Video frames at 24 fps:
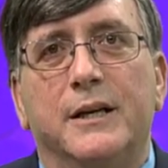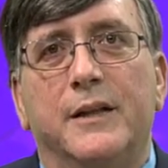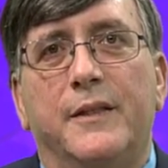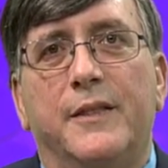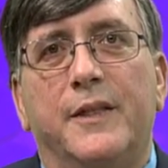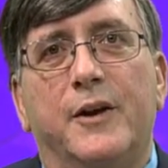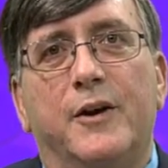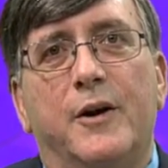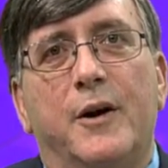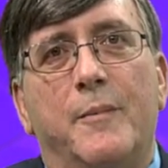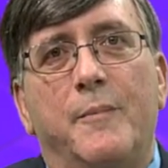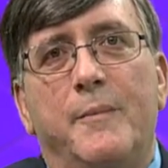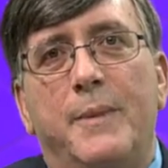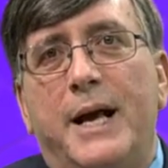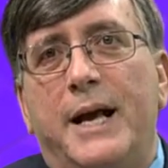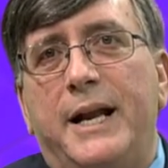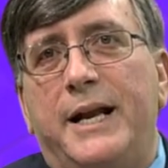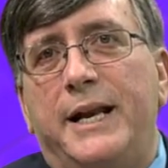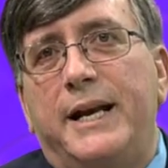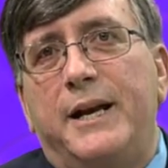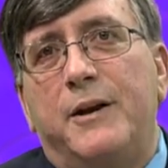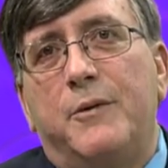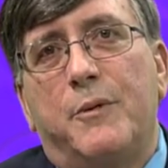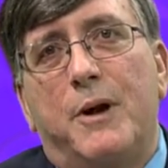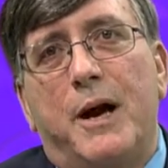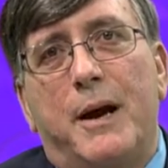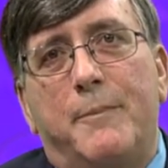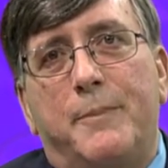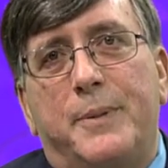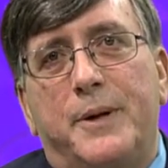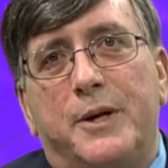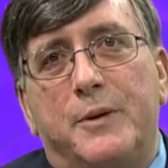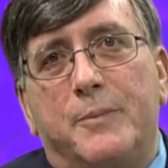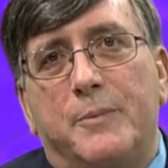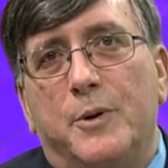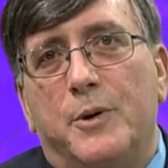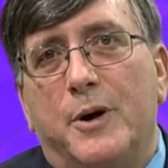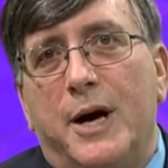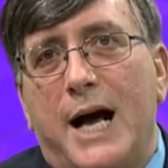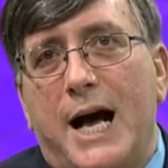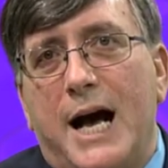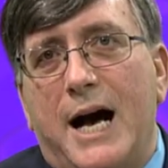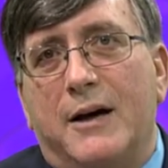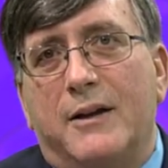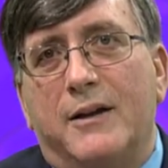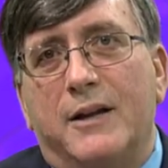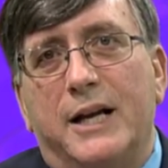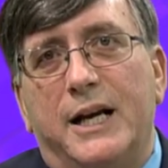There are many reputable
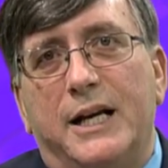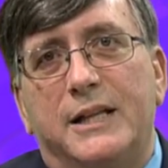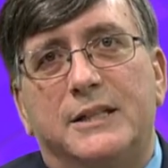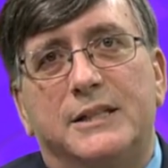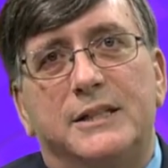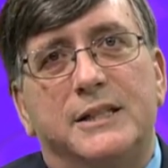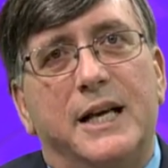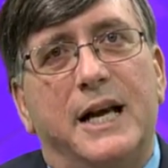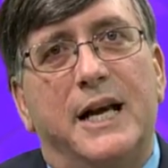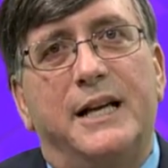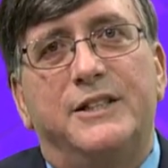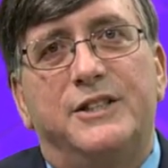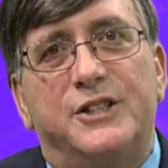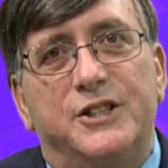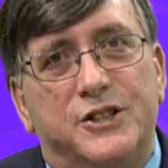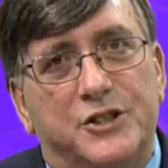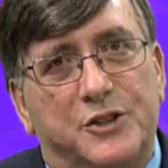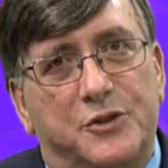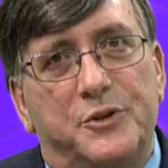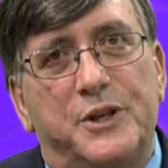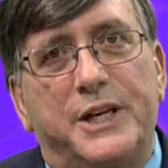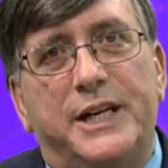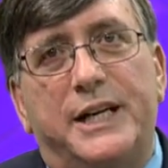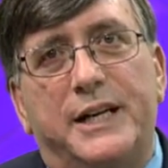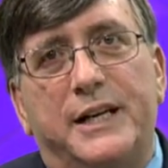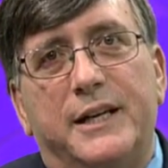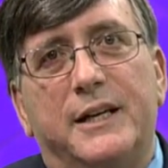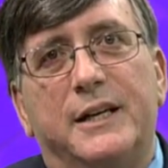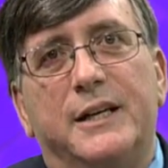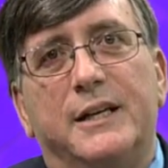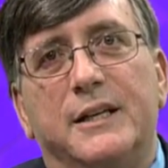outlets and discreet